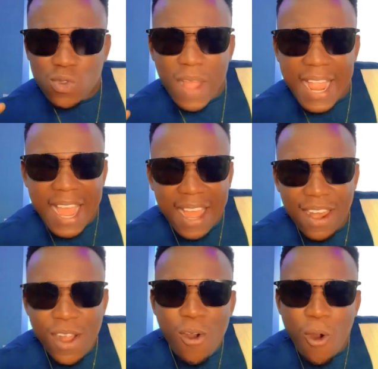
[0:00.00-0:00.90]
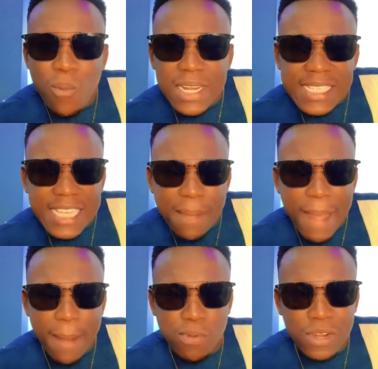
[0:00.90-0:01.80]
why omodi share
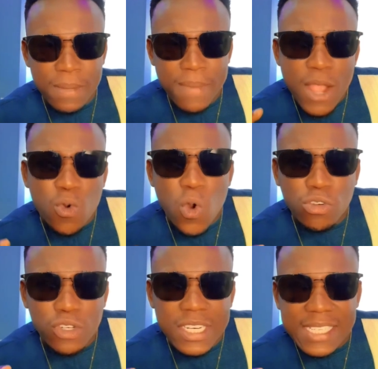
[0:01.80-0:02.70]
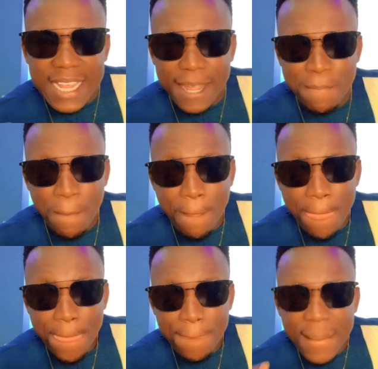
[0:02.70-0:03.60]
Bible nim echo do ni say
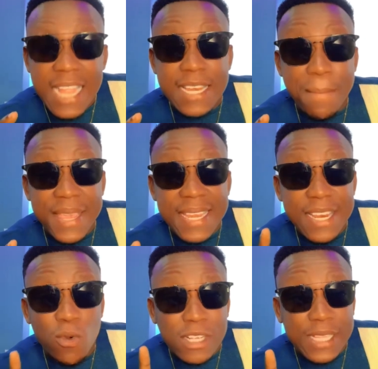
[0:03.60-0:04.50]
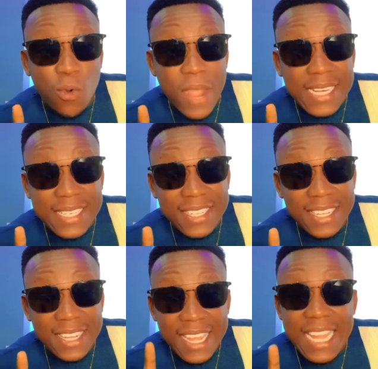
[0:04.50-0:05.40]
in the beginning was the word
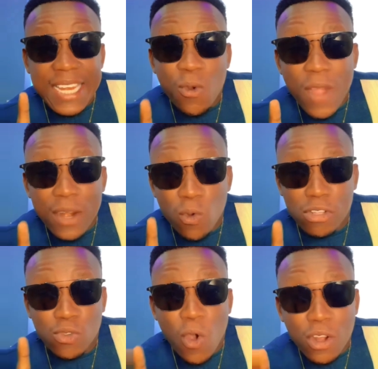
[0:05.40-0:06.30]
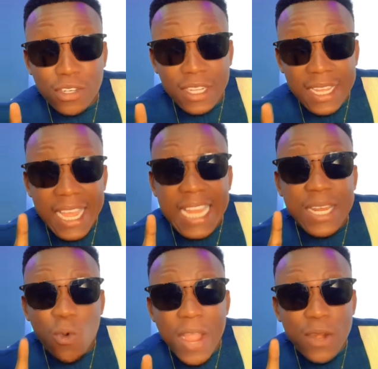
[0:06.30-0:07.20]
and the word was God and
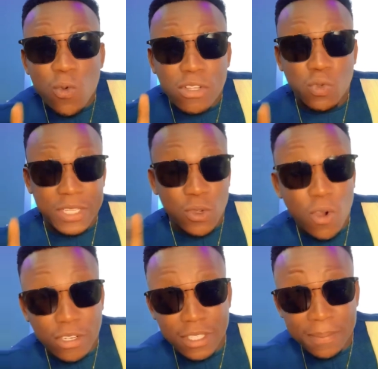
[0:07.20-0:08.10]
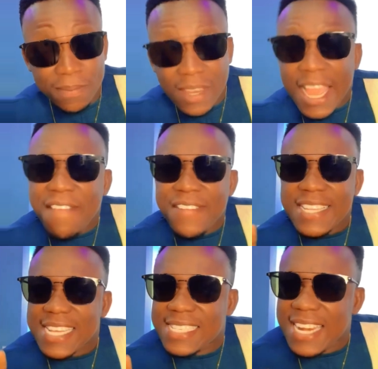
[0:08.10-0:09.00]
the word was with God. If it
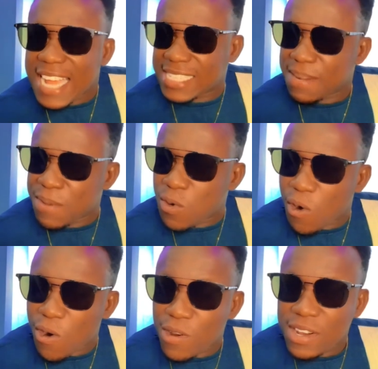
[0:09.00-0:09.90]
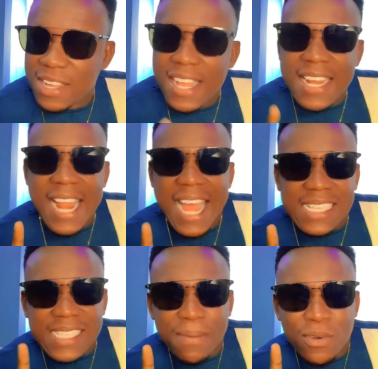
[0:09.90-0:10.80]
is na asem no ho na
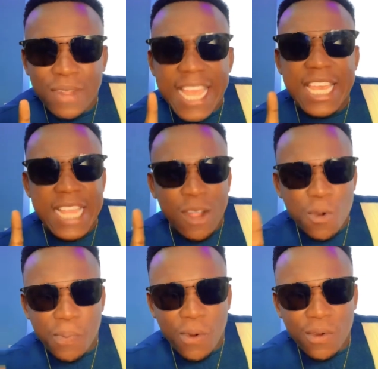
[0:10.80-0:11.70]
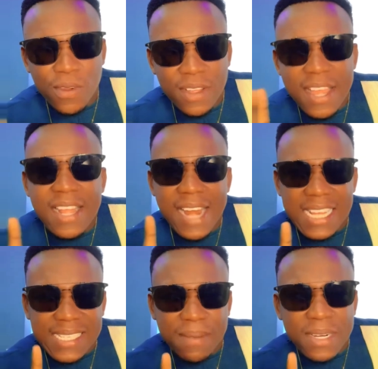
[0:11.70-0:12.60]
asem no e nyankopon na
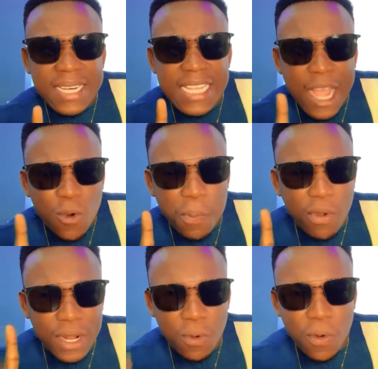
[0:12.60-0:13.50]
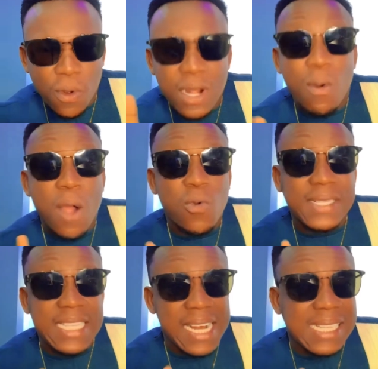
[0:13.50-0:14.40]
asem ni nyankopon na wo na wan
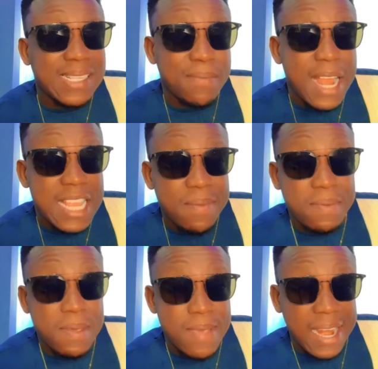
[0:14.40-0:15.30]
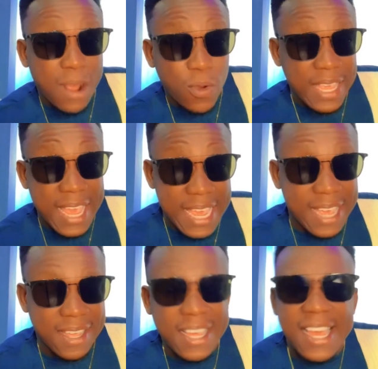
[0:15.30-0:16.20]
kwati na asem na nyabi biara wo ye ye
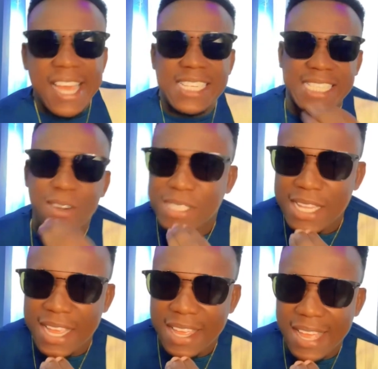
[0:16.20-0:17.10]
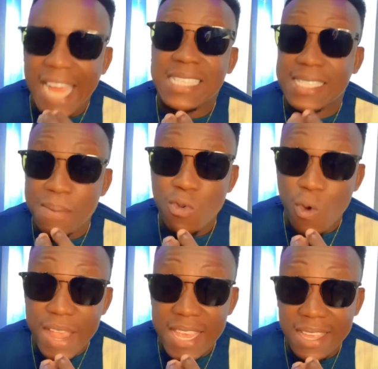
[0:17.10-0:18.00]
e kire wo say
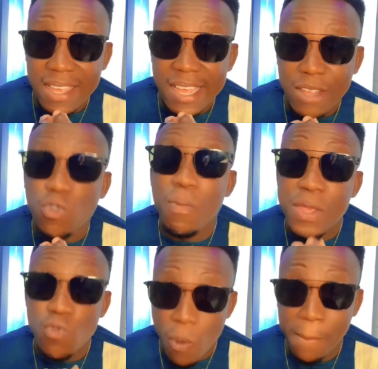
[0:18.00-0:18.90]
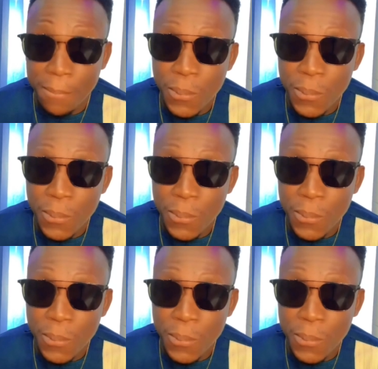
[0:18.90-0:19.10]
asemuwei to me wom.